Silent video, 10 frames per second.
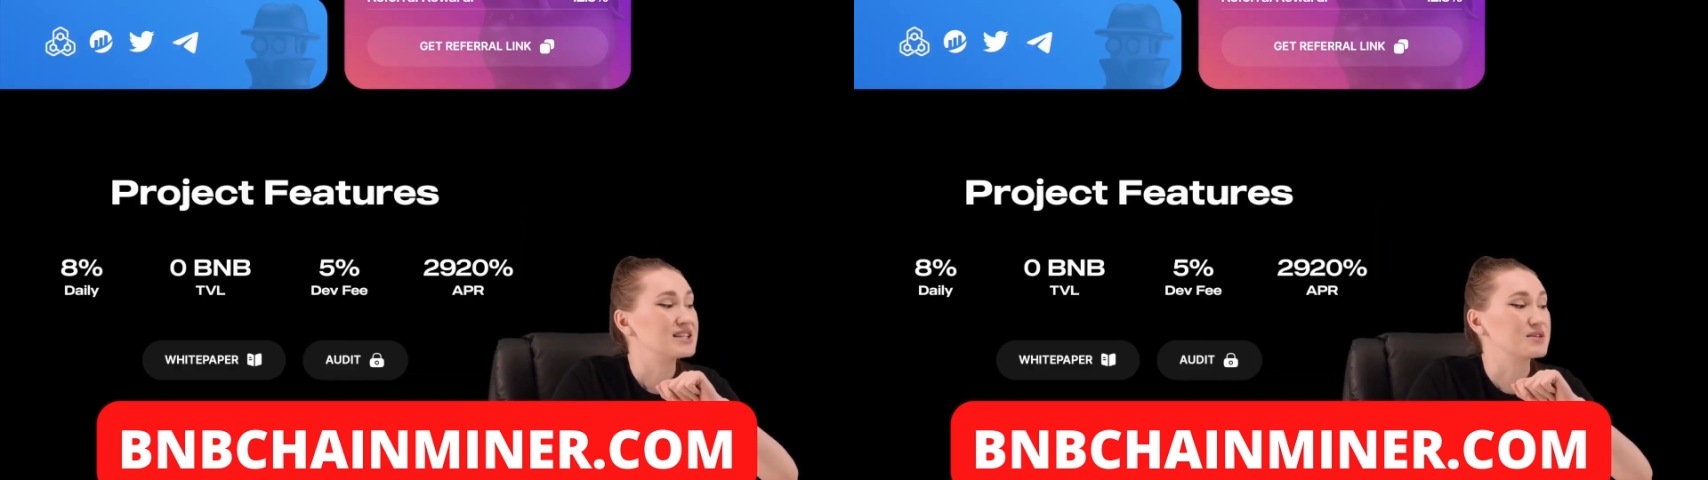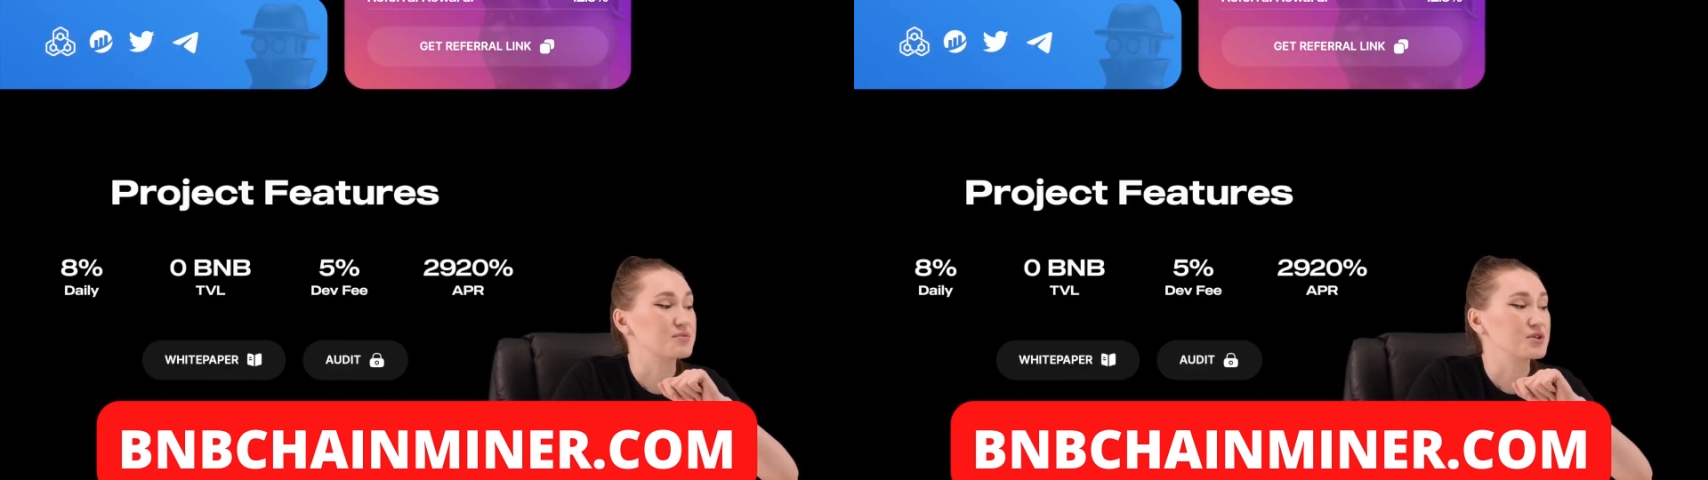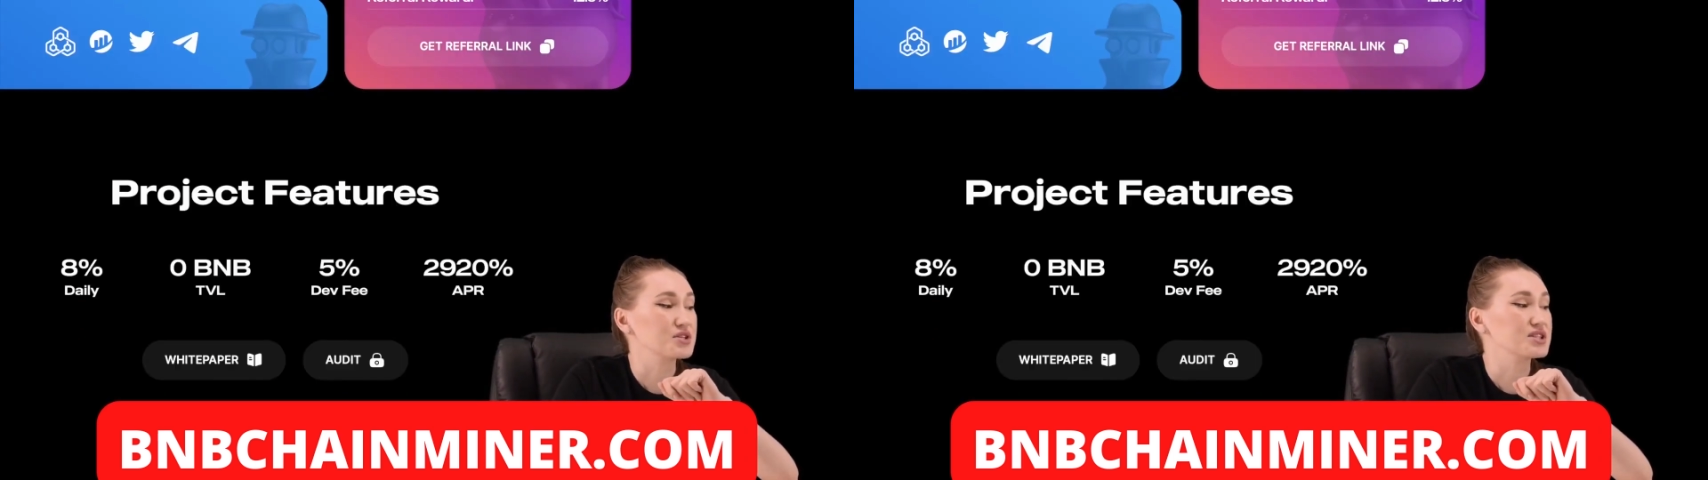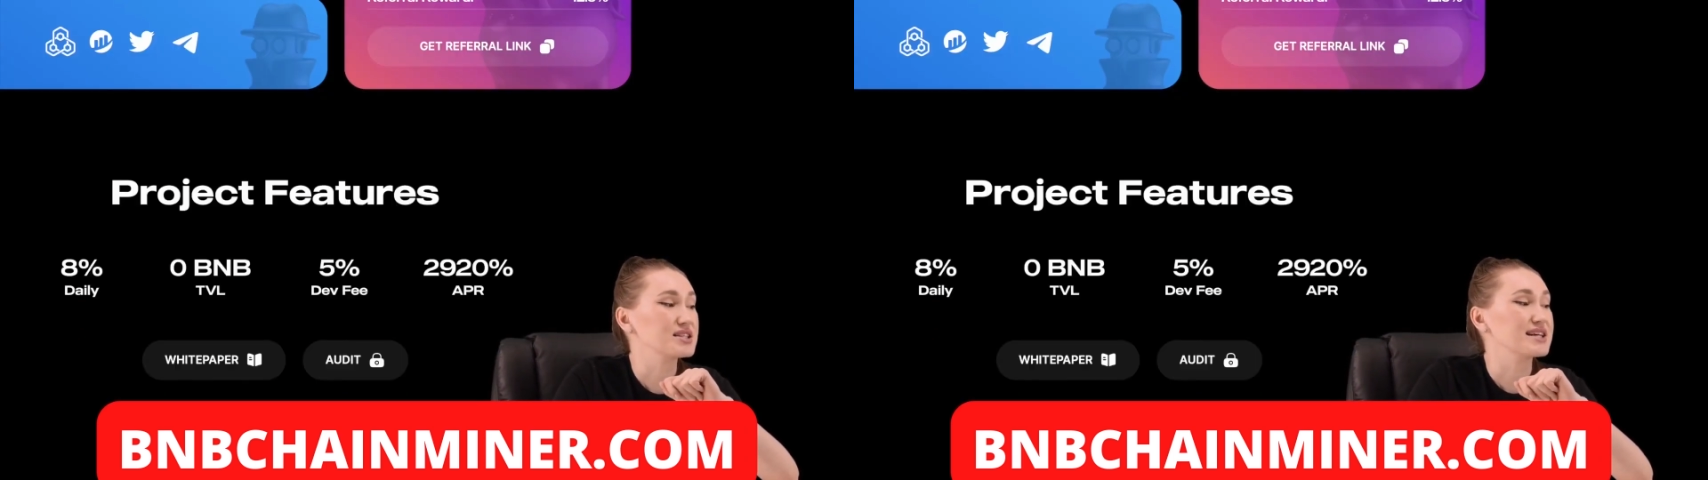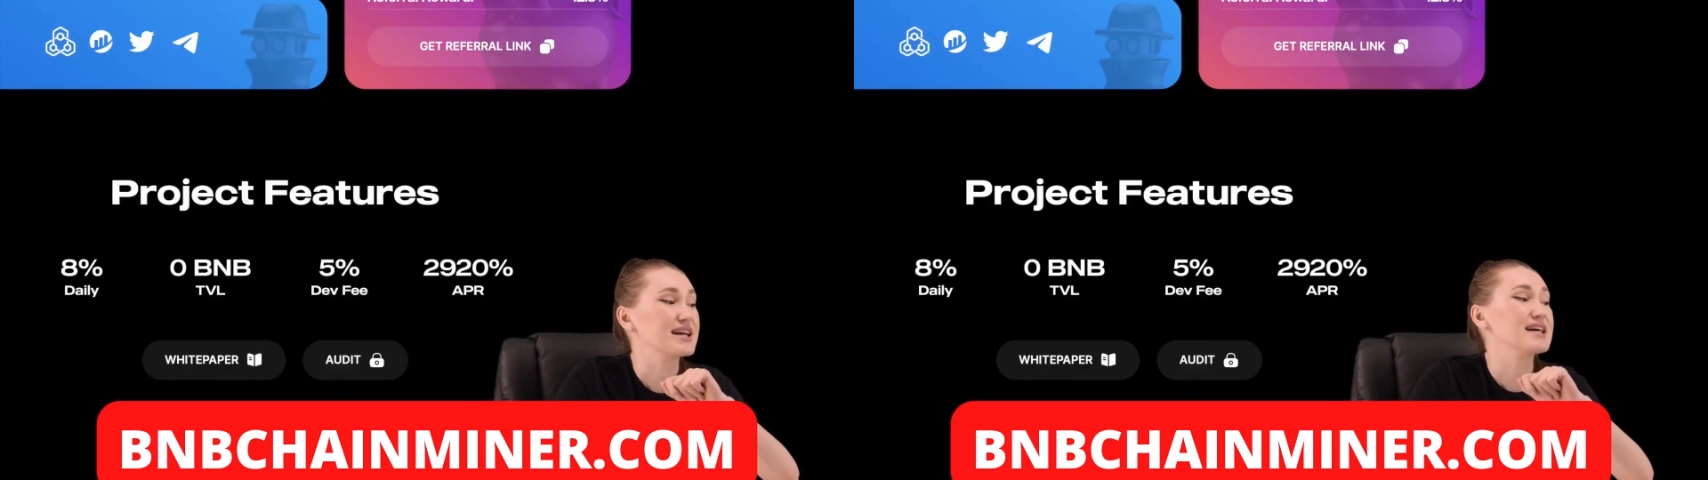The
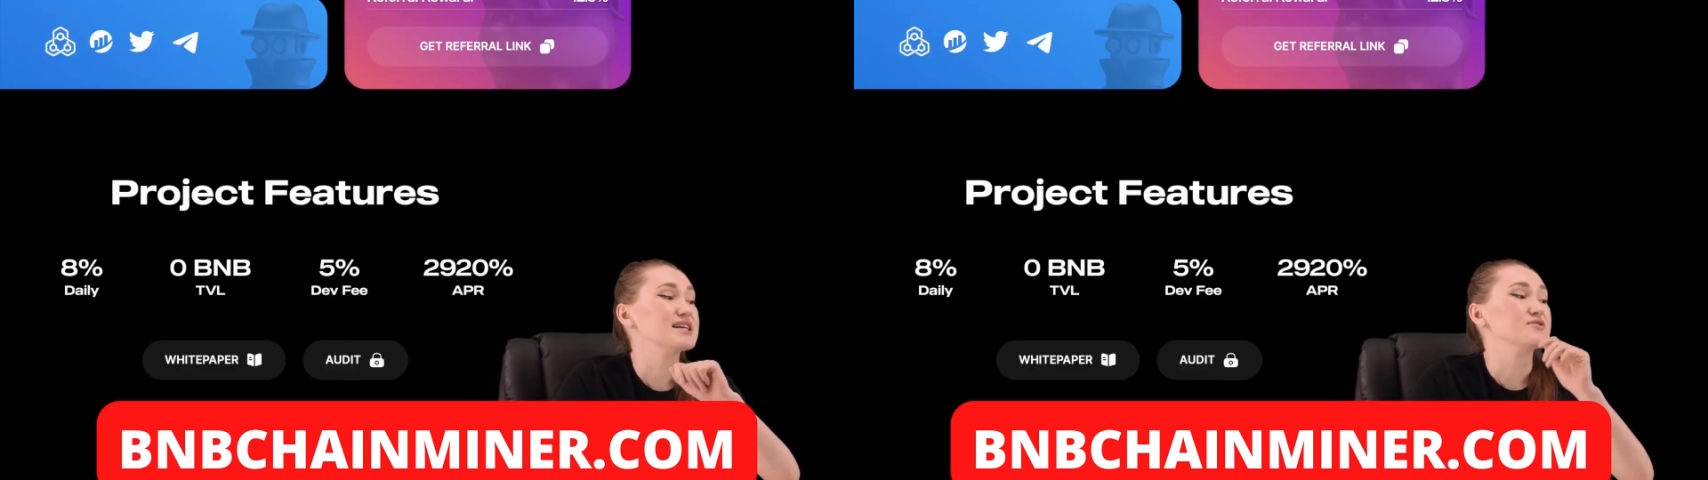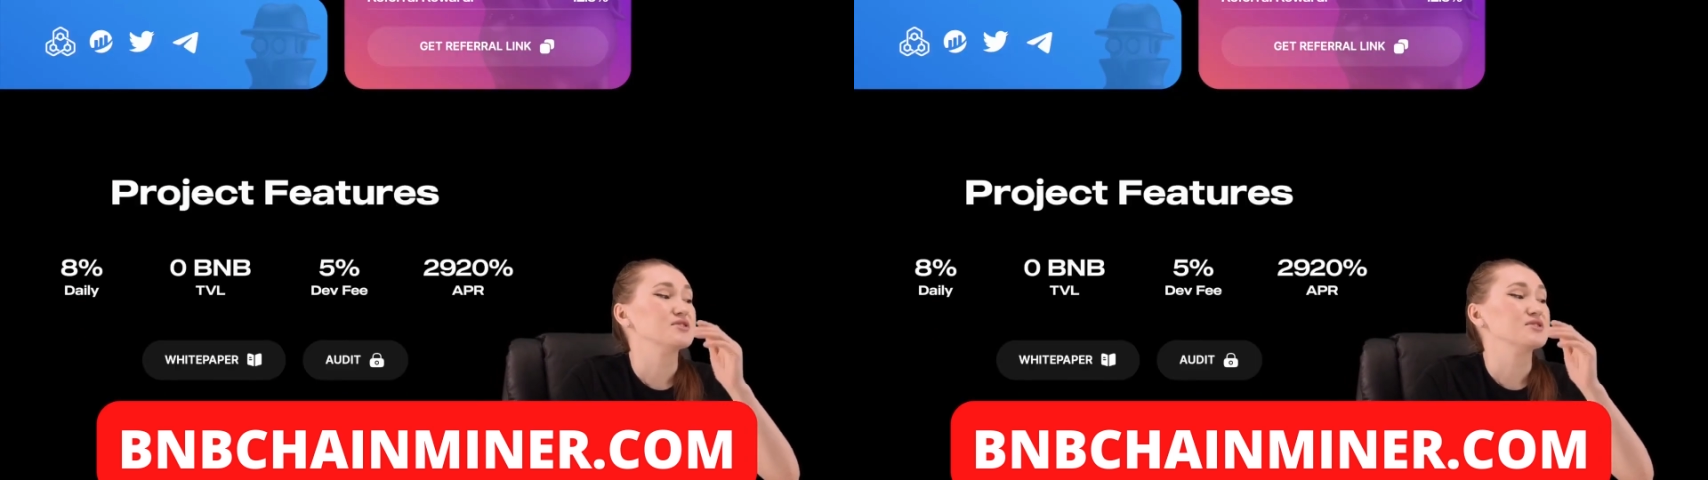project has